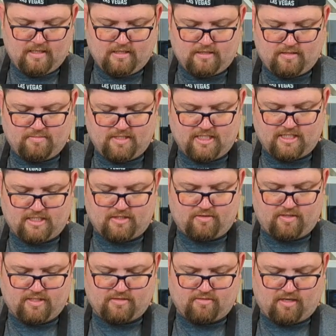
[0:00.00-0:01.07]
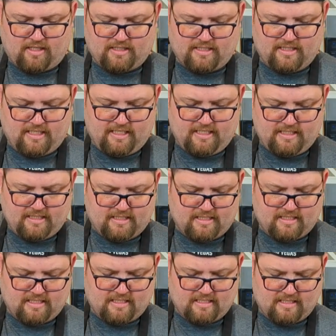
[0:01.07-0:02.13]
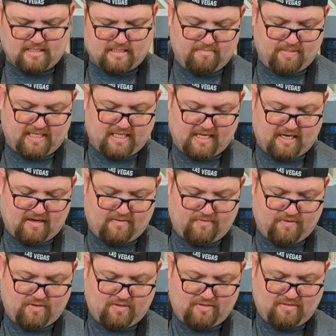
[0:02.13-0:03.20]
So I'm just crisscrossing these. Be careful.